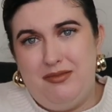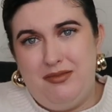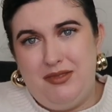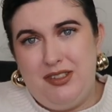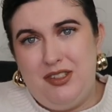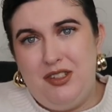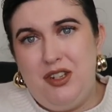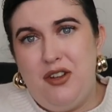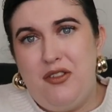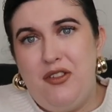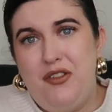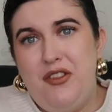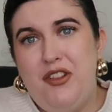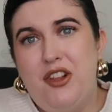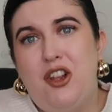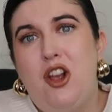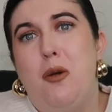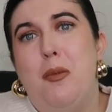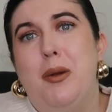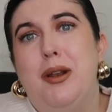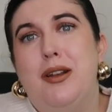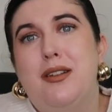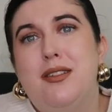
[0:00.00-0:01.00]
stuff in the
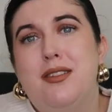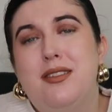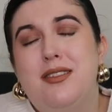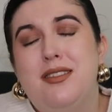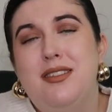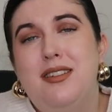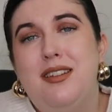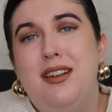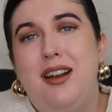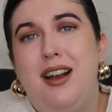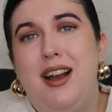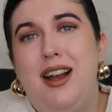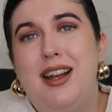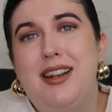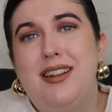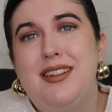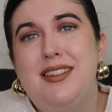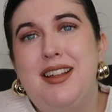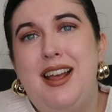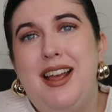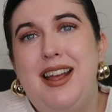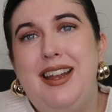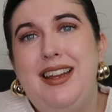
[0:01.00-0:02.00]
comments, I'd
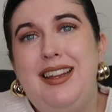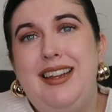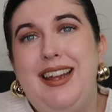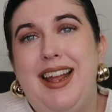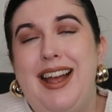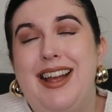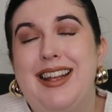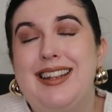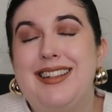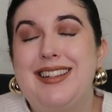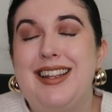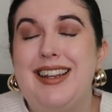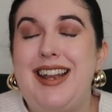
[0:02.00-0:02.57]
say, yes.